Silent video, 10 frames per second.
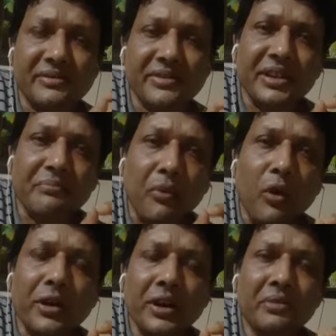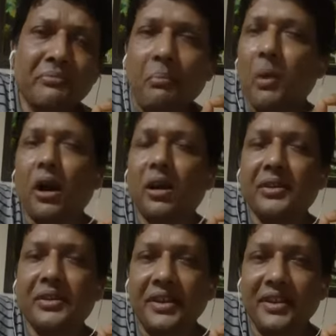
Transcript: a very important part,